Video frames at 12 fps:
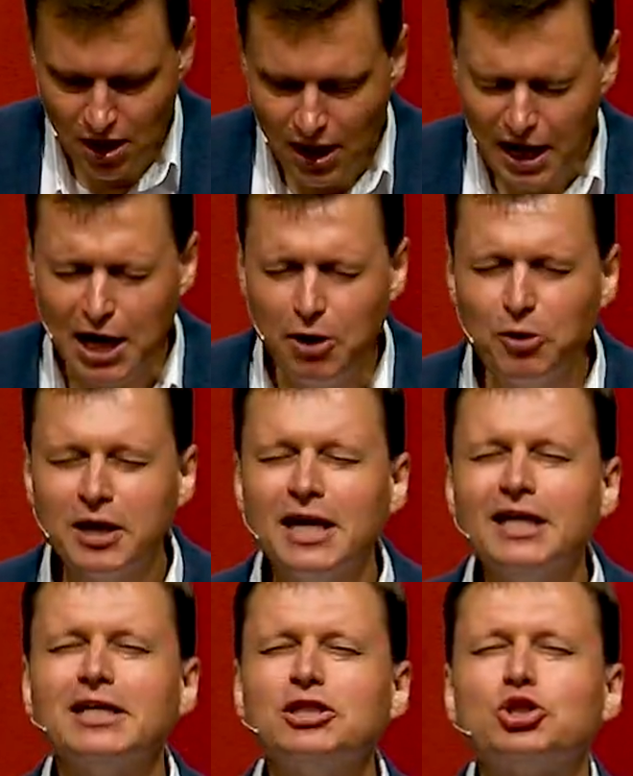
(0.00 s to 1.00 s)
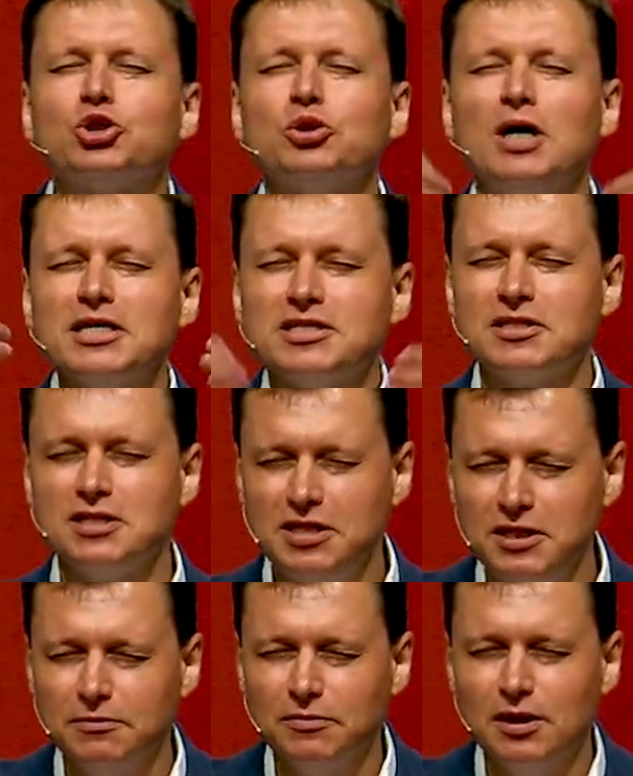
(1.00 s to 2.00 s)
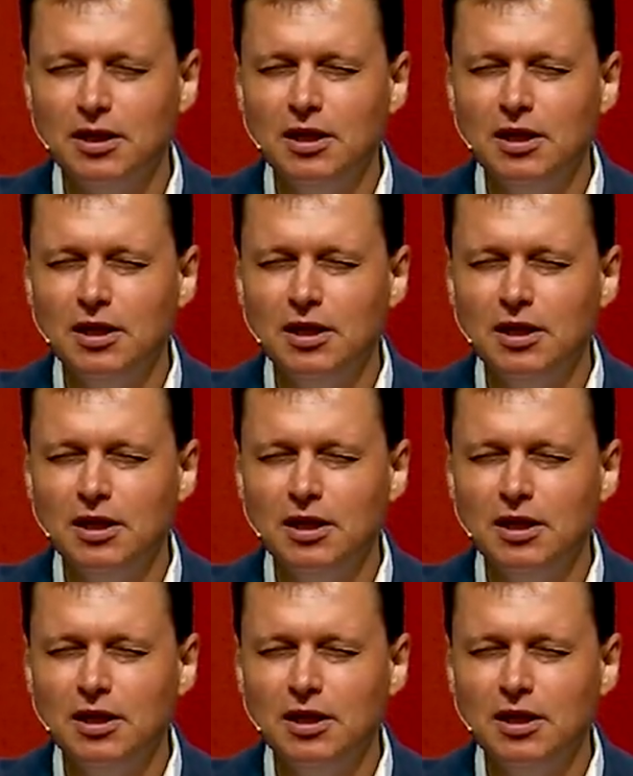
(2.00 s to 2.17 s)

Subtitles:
How can I trust Him